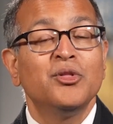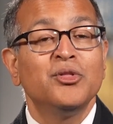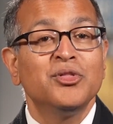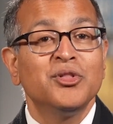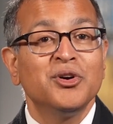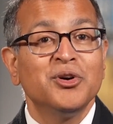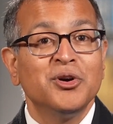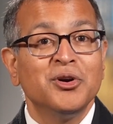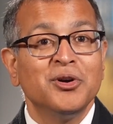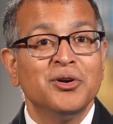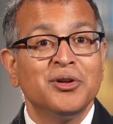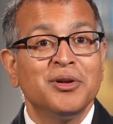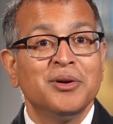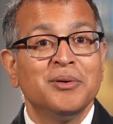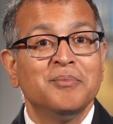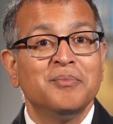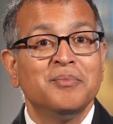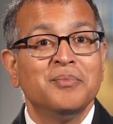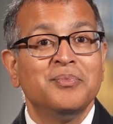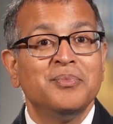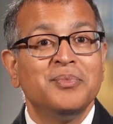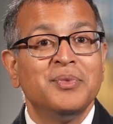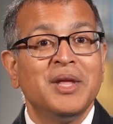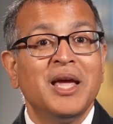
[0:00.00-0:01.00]
Third,
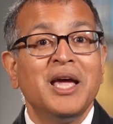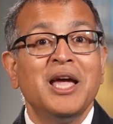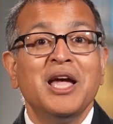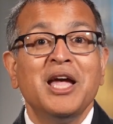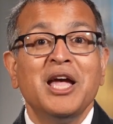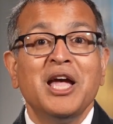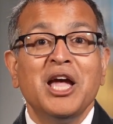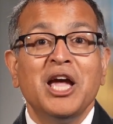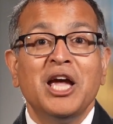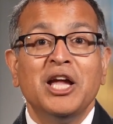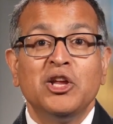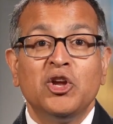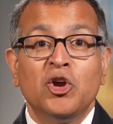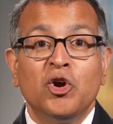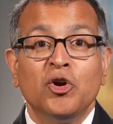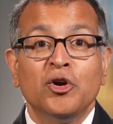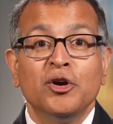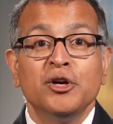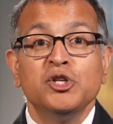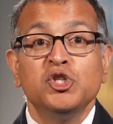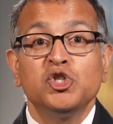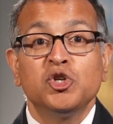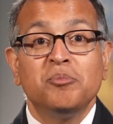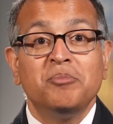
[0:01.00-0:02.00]

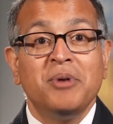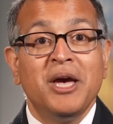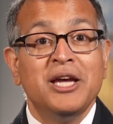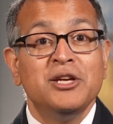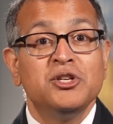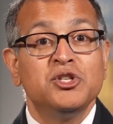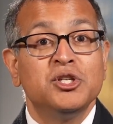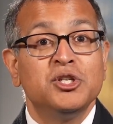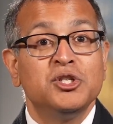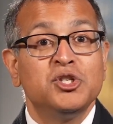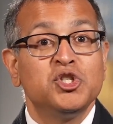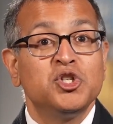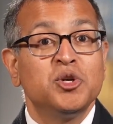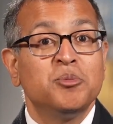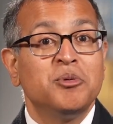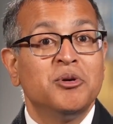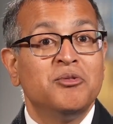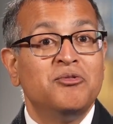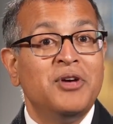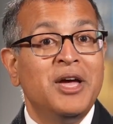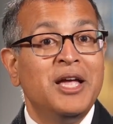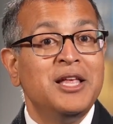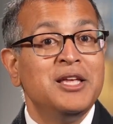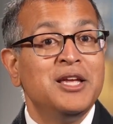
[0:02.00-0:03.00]
encourage your patients to
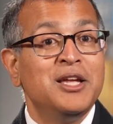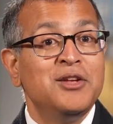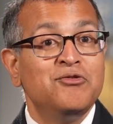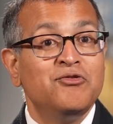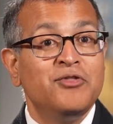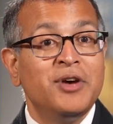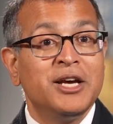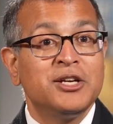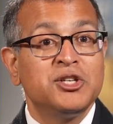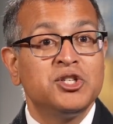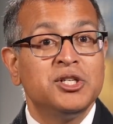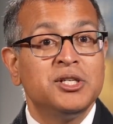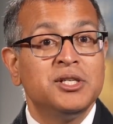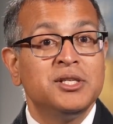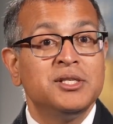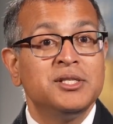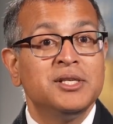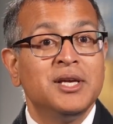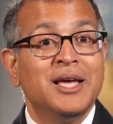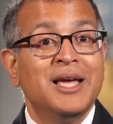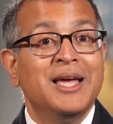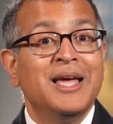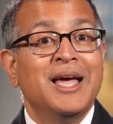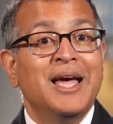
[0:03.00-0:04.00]
prevent infections
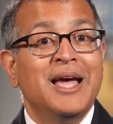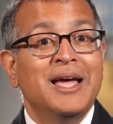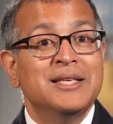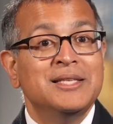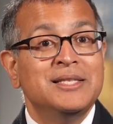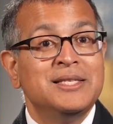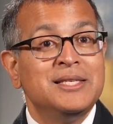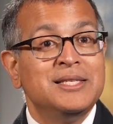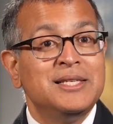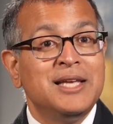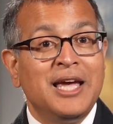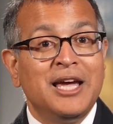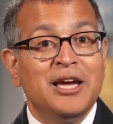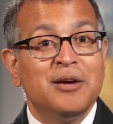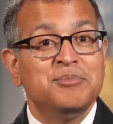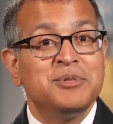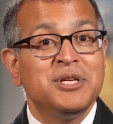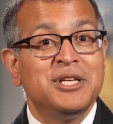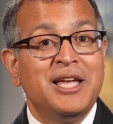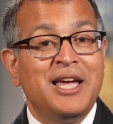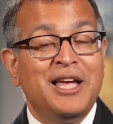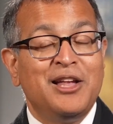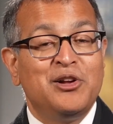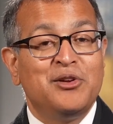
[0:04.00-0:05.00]
and stay up
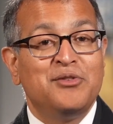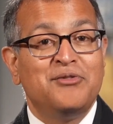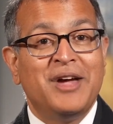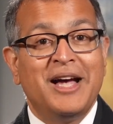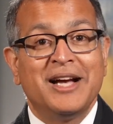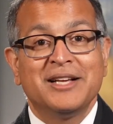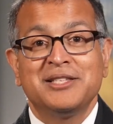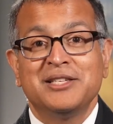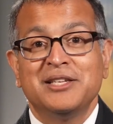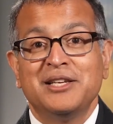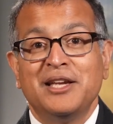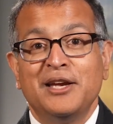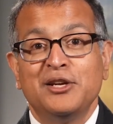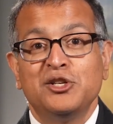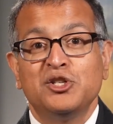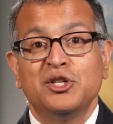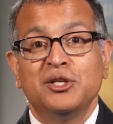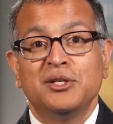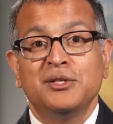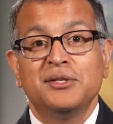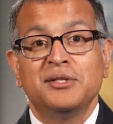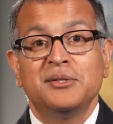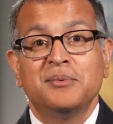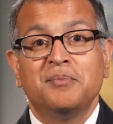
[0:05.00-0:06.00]
to date on
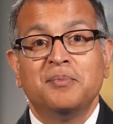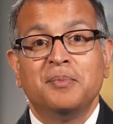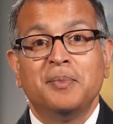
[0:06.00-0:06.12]
vaccinations.